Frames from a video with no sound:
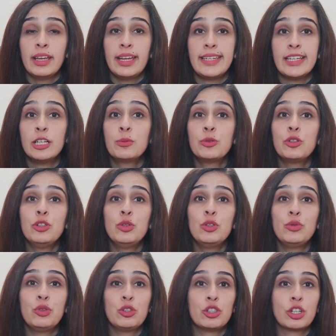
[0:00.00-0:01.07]
It helps
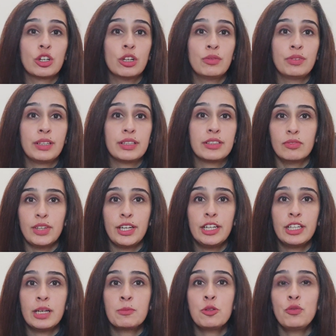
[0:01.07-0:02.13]
reduce future conflicts. When it
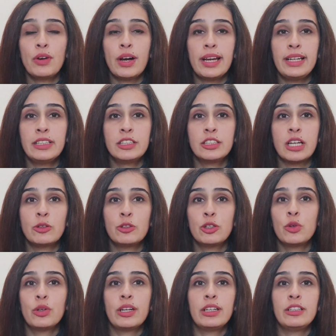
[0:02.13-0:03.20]
comes to filing the South
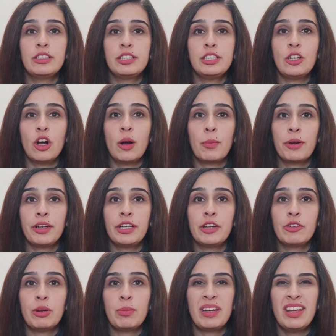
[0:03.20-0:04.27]
Dakota LLC operating
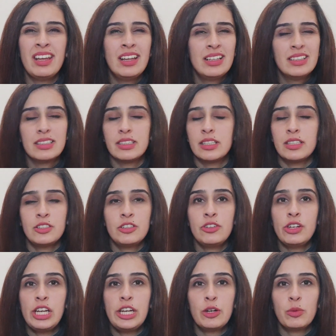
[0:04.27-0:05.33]
agreement, the state doesn't
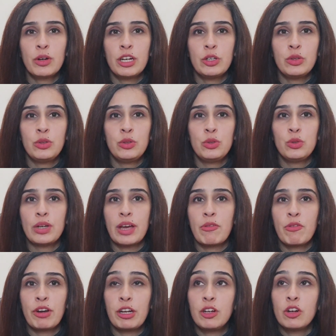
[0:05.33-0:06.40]
really require you to have
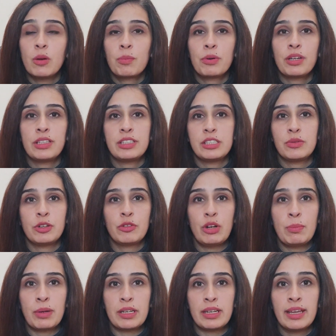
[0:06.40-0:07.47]
a very comprehensive
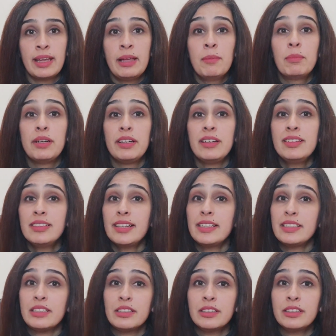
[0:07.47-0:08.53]
agreement, but it is
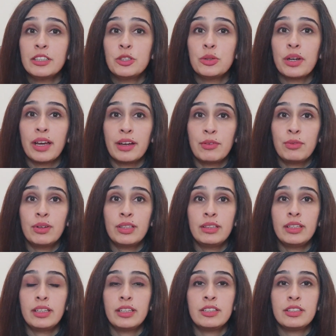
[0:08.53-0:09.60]
ideal that you have one
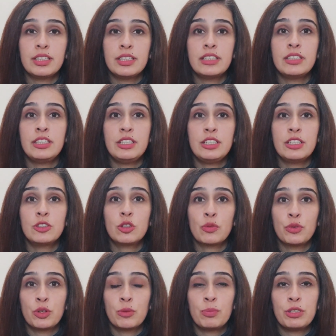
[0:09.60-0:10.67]
that contains the details
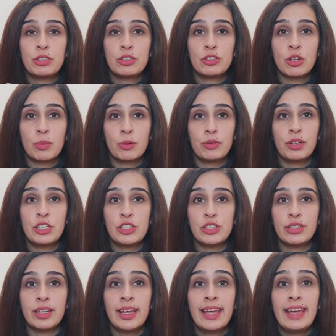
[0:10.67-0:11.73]
of your business
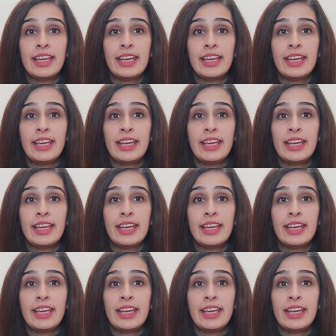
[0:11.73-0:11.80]
operation.